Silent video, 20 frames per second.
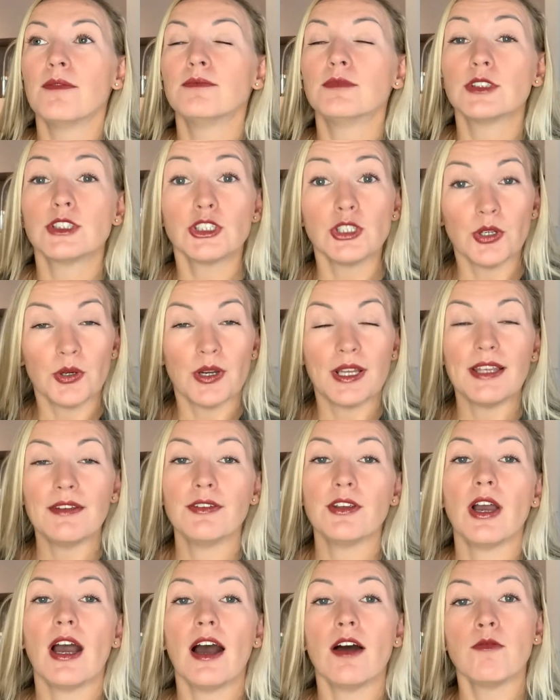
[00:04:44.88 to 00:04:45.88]
so if
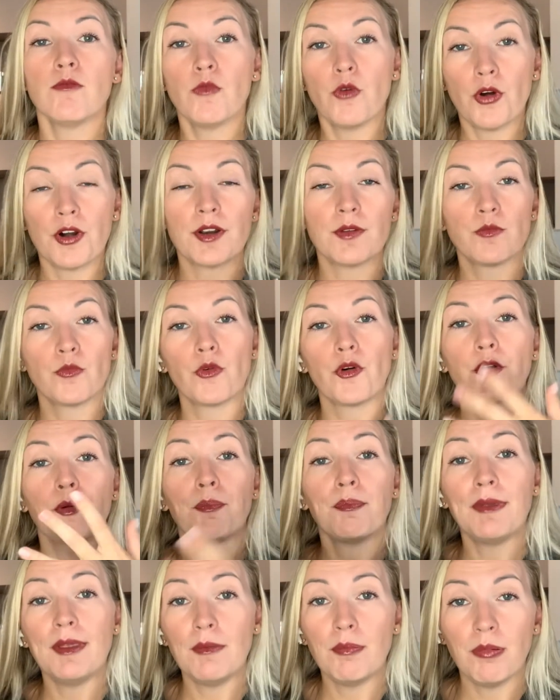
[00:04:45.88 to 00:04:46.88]
you have more and more
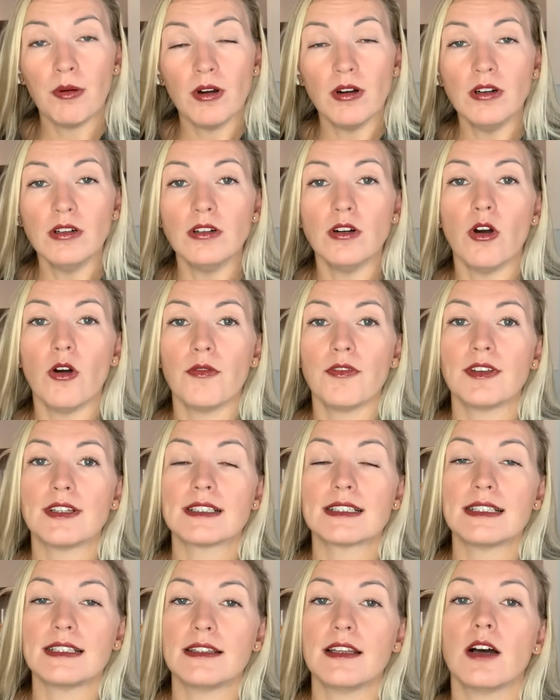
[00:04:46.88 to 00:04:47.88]
people,
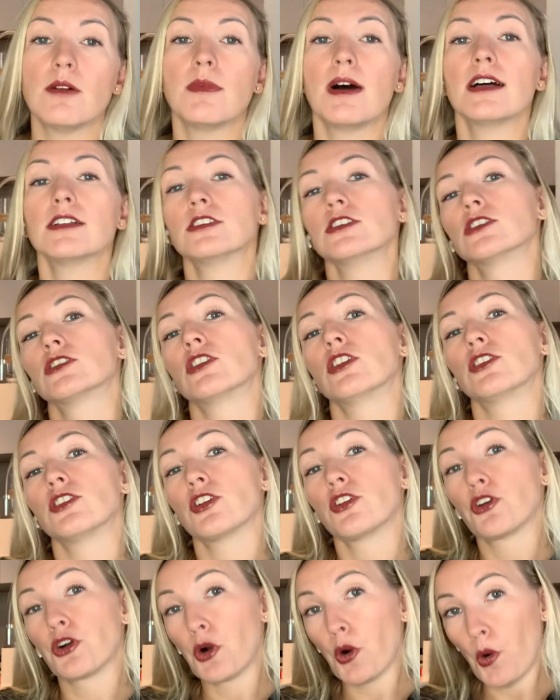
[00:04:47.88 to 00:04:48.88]
obviously the amount is gonna
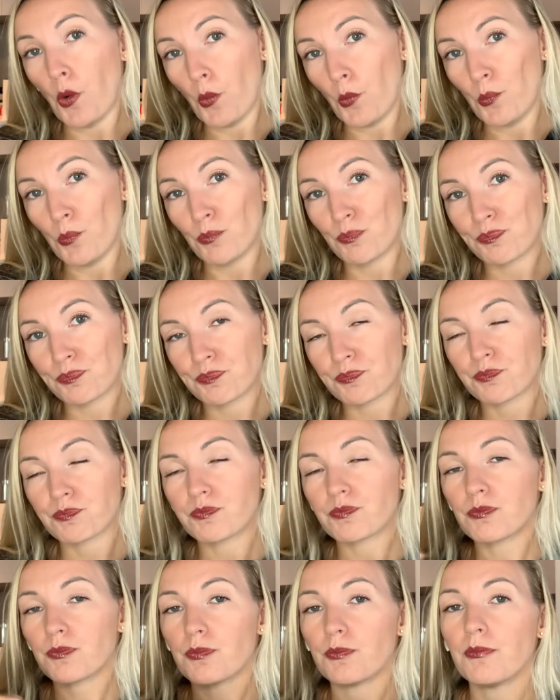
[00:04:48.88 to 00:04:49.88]
grow.
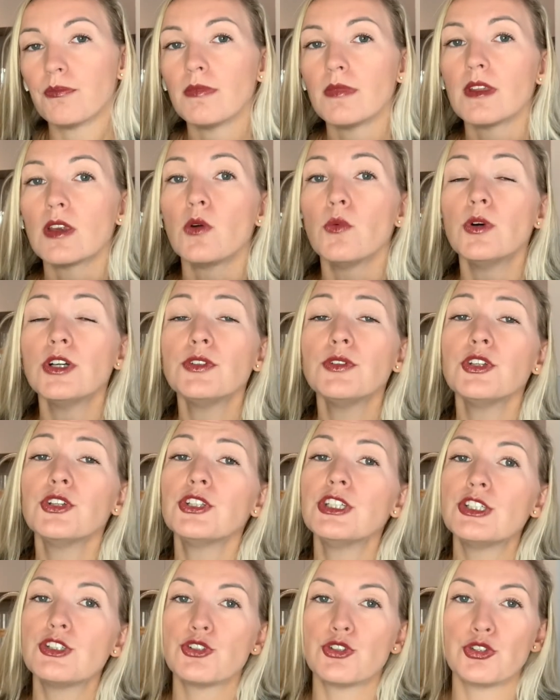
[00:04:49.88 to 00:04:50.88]
What do you
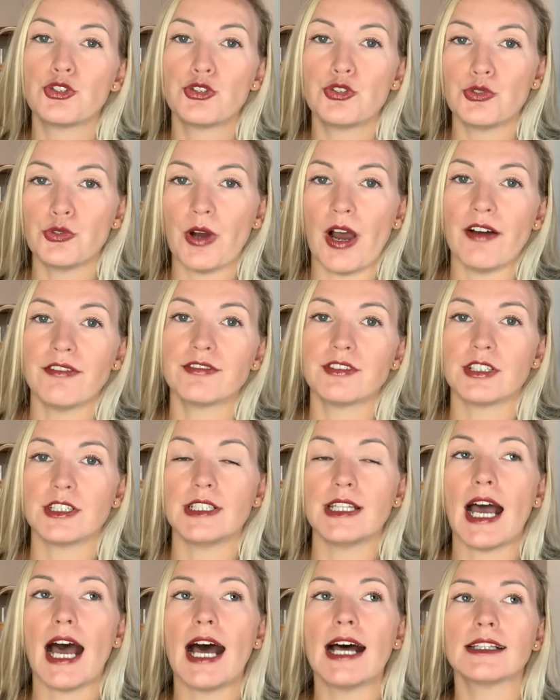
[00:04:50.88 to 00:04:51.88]
need to do after
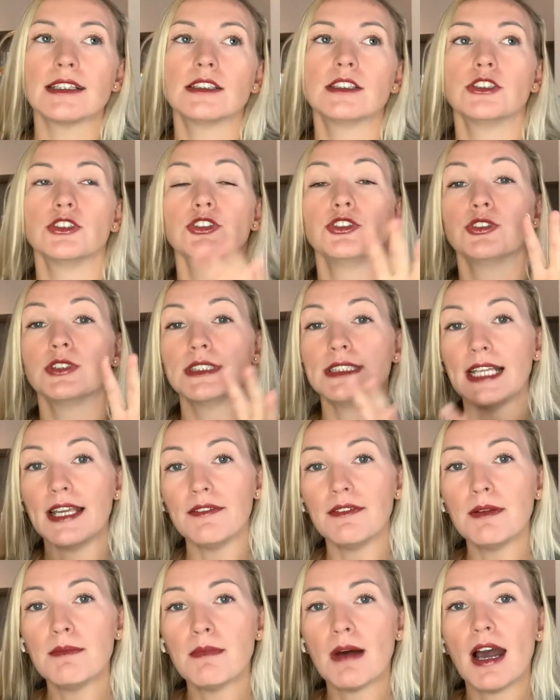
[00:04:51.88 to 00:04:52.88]
that? So you save
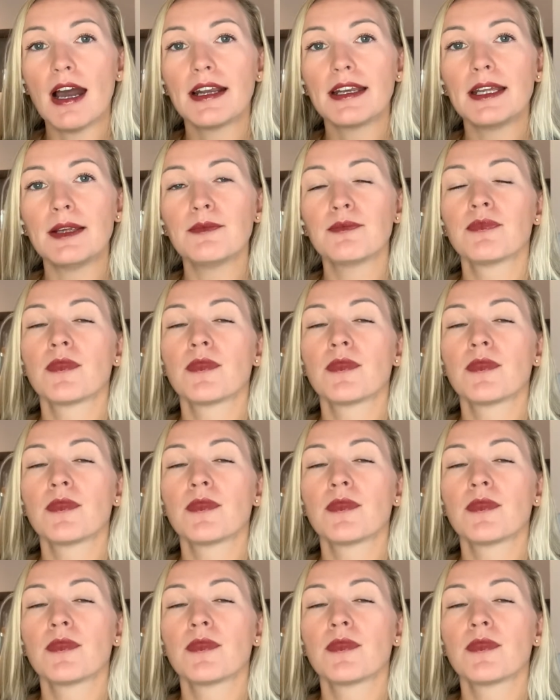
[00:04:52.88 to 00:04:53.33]
the money